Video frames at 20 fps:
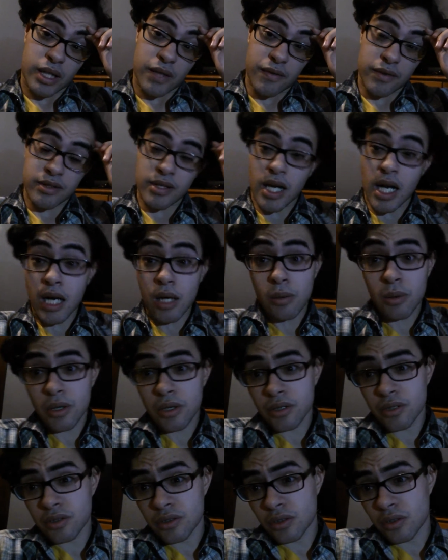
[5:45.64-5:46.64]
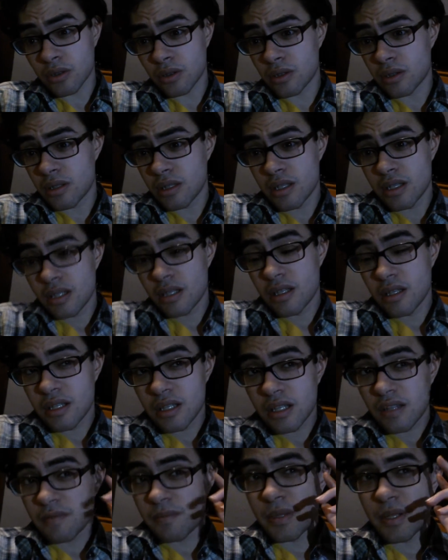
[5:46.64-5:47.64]
to give us hours, so
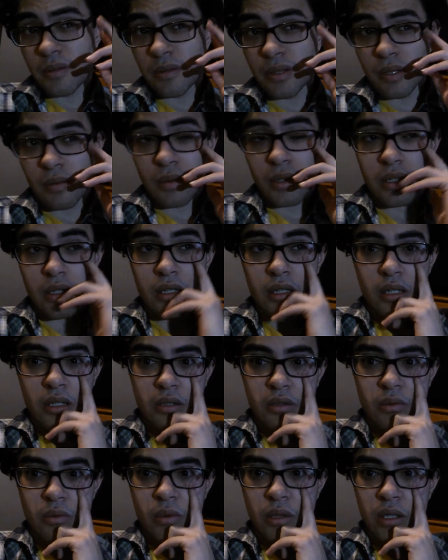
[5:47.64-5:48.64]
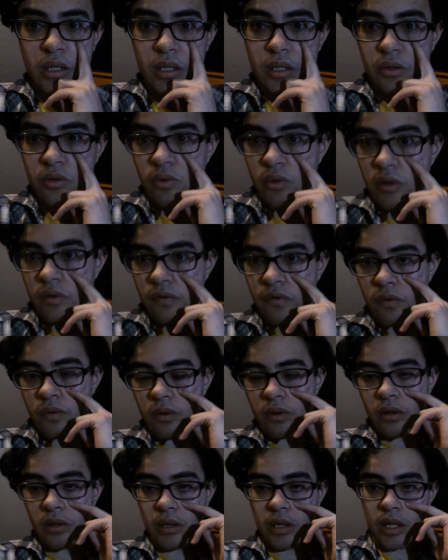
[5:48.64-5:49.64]
I've been only working like 20 or
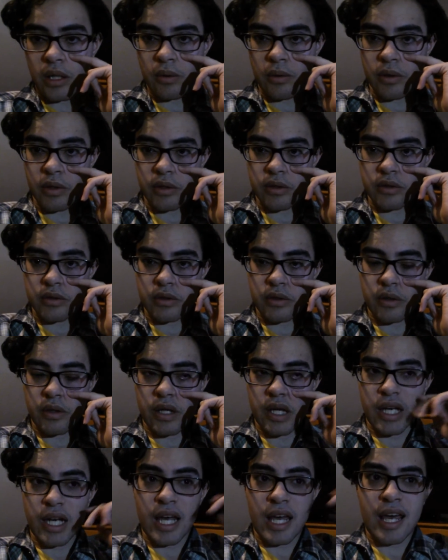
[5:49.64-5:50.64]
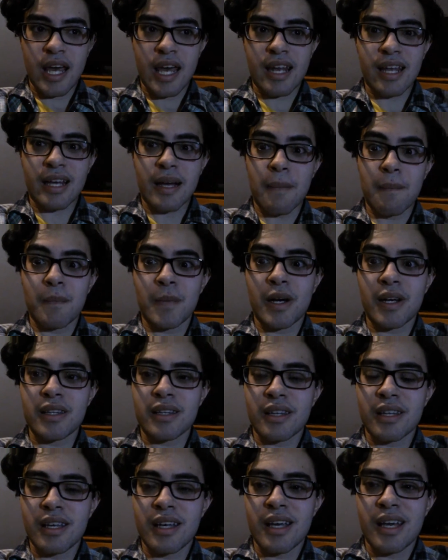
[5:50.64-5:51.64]
24 hours, and I had like a
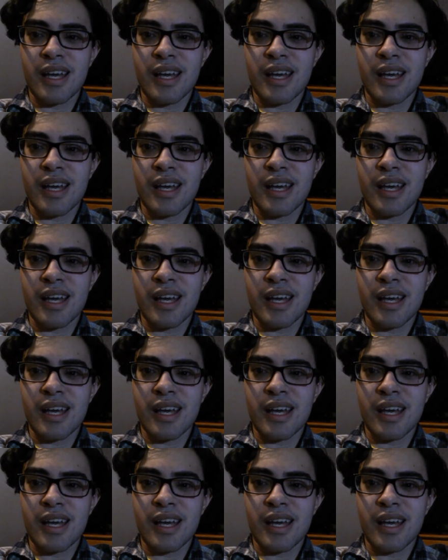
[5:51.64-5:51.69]
month.